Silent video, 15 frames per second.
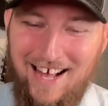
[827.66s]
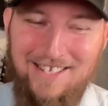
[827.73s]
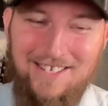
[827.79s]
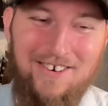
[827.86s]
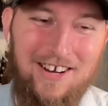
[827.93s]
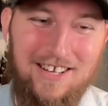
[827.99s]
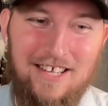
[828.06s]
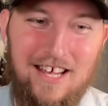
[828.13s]
I
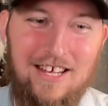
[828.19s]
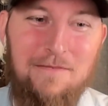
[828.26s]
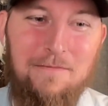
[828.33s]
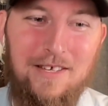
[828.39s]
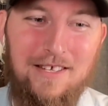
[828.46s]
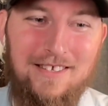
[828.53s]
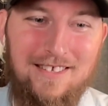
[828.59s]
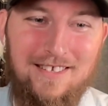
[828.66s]
started
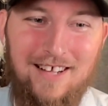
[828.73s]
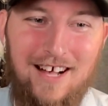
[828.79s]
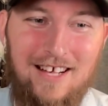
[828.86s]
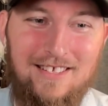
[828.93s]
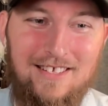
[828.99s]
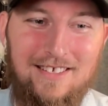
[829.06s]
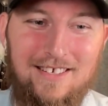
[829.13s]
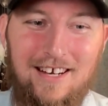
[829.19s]
taking business
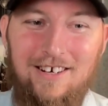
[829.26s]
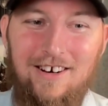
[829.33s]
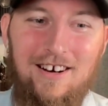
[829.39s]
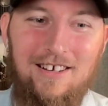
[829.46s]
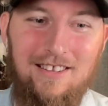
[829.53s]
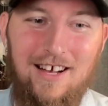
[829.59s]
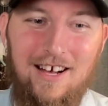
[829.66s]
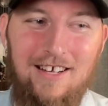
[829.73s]
classes like
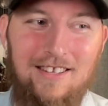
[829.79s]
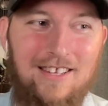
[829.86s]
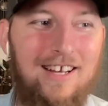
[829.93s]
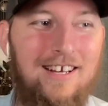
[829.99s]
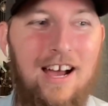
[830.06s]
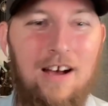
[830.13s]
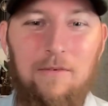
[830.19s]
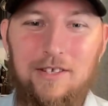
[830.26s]
online.
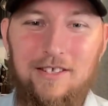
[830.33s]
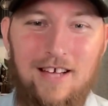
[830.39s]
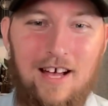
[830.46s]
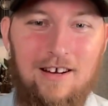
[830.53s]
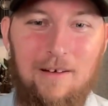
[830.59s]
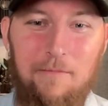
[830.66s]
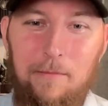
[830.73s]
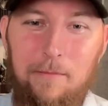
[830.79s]
Like I would
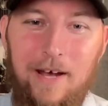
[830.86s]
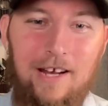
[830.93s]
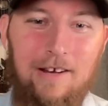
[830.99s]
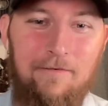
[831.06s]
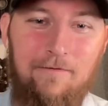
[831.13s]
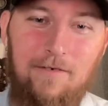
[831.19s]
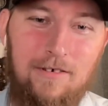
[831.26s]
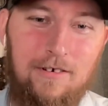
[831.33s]
sign up and
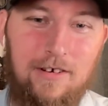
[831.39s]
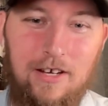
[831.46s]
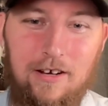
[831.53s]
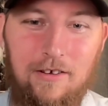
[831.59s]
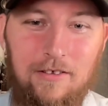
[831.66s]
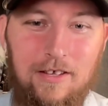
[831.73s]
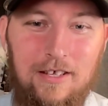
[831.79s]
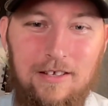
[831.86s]
pay for
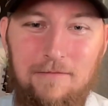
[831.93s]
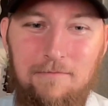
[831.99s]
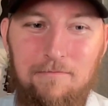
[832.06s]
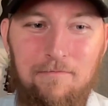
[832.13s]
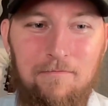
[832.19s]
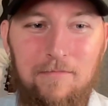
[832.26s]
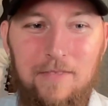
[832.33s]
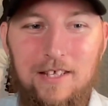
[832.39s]

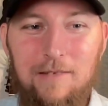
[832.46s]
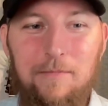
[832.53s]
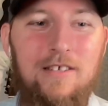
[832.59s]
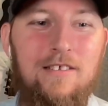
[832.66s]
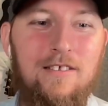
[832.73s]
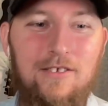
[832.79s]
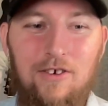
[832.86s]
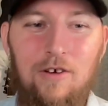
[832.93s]
these
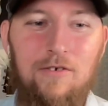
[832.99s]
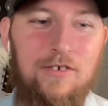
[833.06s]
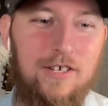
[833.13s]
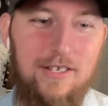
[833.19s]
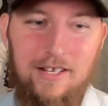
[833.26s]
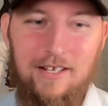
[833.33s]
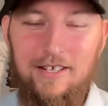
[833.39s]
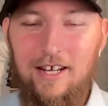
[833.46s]
business
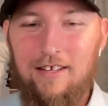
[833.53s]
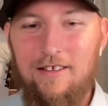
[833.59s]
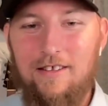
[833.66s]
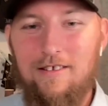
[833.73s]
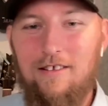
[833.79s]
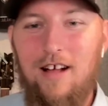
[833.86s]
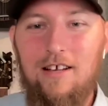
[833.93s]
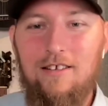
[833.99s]
coaches and take
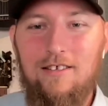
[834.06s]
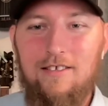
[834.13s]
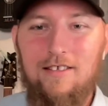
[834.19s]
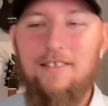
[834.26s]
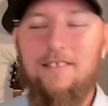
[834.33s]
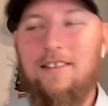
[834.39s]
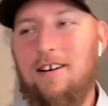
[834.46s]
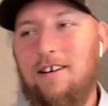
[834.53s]
these classes
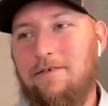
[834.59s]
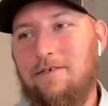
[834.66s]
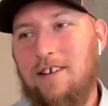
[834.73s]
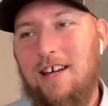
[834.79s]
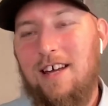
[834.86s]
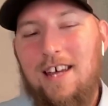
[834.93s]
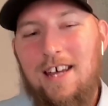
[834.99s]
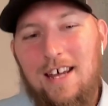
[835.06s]
and stuff.
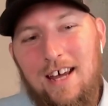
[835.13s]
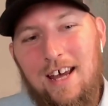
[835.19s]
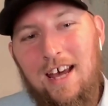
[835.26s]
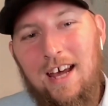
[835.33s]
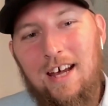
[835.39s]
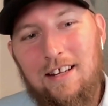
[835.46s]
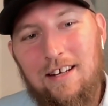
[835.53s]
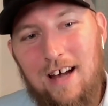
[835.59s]

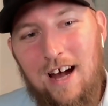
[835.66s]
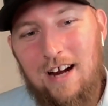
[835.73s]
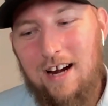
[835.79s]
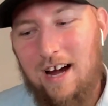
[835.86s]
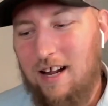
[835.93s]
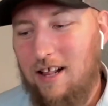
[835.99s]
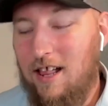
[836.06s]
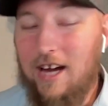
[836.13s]
And I
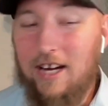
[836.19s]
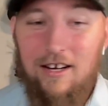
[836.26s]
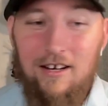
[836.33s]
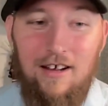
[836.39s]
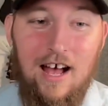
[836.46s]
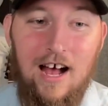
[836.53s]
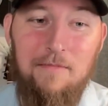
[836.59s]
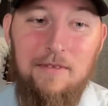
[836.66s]
kind of like,
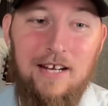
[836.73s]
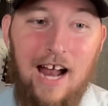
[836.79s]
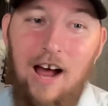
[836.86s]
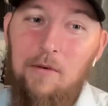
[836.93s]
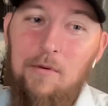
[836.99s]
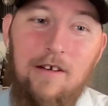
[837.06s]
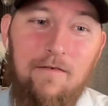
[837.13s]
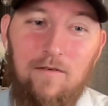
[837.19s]
I mean,
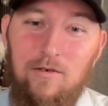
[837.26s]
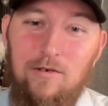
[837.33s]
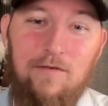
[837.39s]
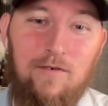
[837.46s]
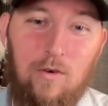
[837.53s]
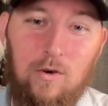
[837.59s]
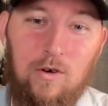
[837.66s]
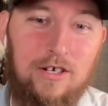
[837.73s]
I went
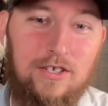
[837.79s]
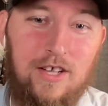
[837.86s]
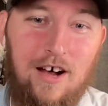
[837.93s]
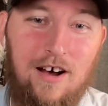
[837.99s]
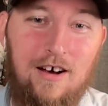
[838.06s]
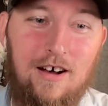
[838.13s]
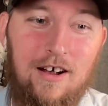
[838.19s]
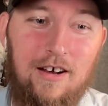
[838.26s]
full force
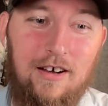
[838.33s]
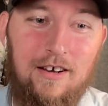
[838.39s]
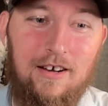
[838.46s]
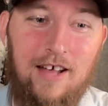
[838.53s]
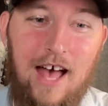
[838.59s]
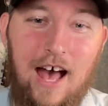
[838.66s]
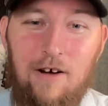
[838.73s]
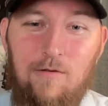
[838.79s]
on
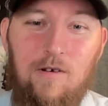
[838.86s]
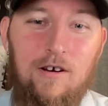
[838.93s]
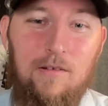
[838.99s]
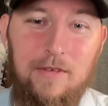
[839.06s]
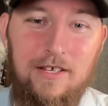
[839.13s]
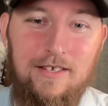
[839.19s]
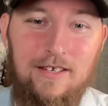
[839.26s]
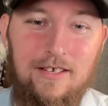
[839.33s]
how to run
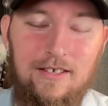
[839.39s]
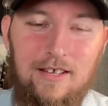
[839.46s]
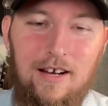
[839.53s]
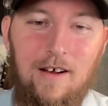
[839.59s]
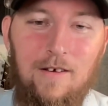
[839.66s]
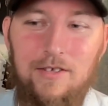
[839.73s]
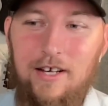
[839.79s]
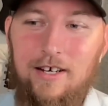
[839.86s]
a business,
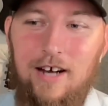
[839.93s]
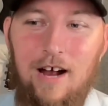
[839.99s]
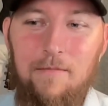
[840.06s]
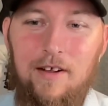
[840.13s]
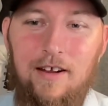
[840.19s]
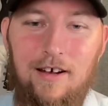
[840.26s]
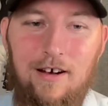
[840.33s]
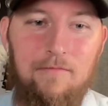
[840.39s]
and I was like,
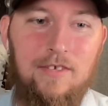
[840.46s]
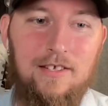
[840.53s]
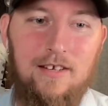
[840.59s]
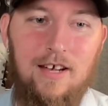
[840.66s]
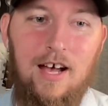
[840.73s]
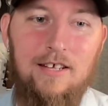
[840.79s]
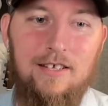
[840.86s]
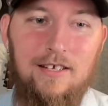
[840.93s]
I'm going to help this
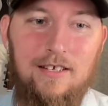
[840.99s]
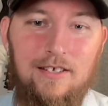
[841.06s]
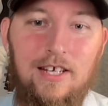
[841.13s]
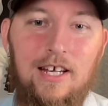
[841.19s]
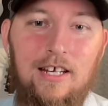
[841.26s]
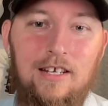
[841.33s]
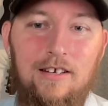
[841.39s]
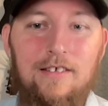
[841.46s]
guy
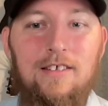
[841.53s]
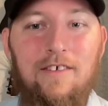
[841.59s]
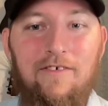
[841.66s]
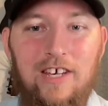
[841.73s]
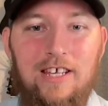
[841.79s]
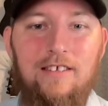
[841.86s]
succeed because if